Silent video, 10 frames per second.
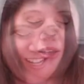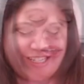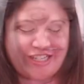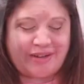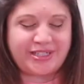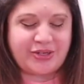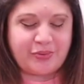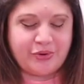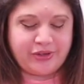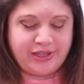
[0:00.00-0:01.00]
And so I'm just
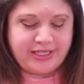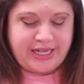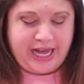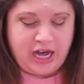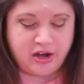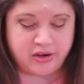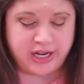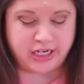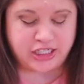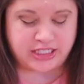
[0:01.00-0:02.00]
rolling this
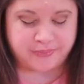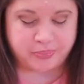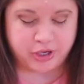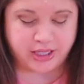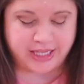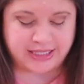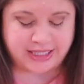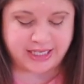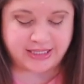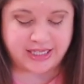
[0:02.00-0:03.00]
out and just putting
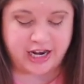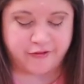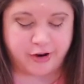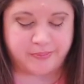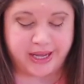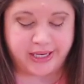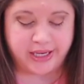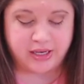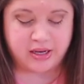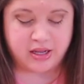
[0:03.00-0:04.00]
this inside of our
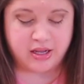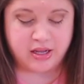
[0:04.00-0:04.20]
baking